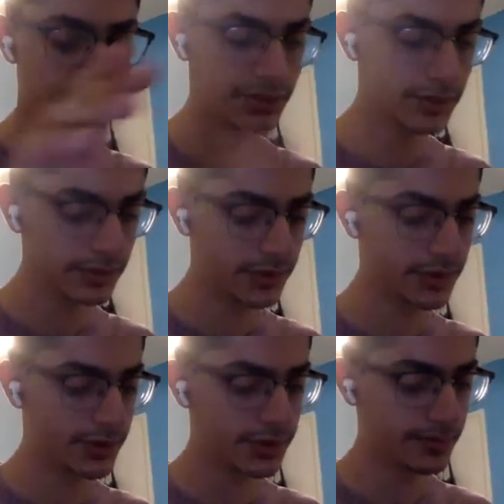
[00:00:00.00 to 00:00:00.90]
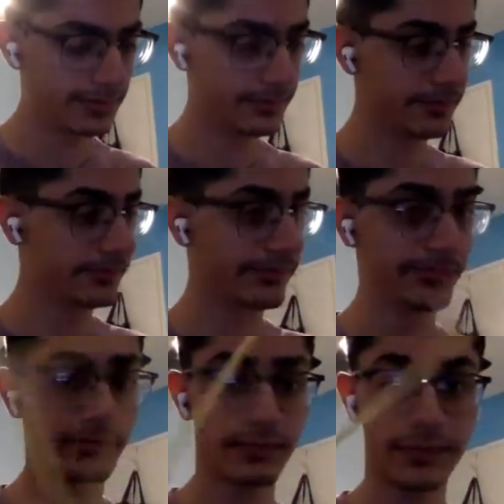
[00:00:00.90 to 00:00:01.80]
So you would
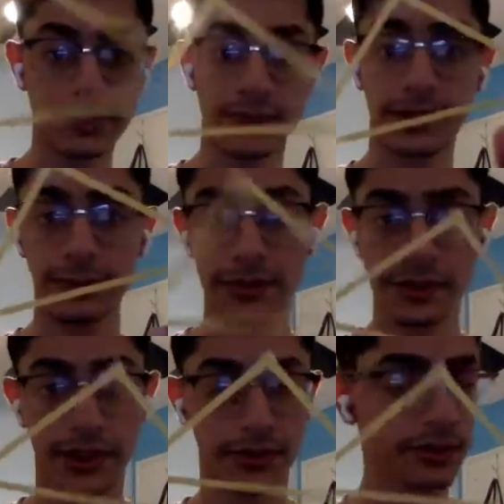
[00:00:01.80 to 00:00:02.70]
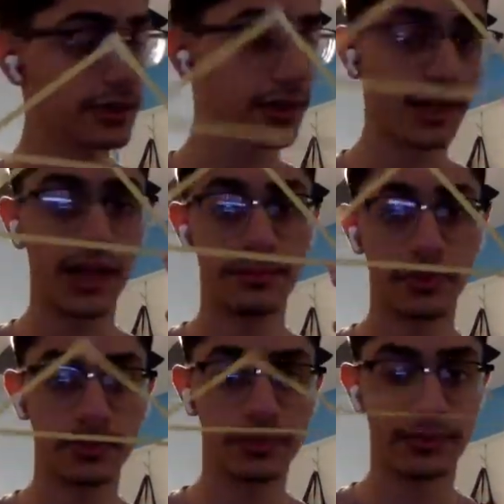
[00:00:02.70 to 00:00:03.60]
start off with a triangle and
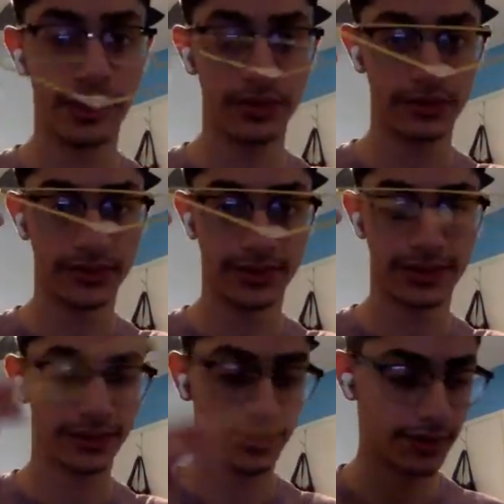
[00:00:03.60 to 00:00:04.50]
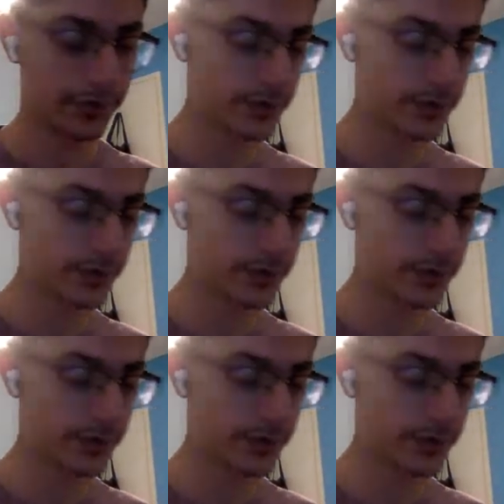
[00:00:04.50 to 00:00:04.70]
build up from there. So let's say you start with a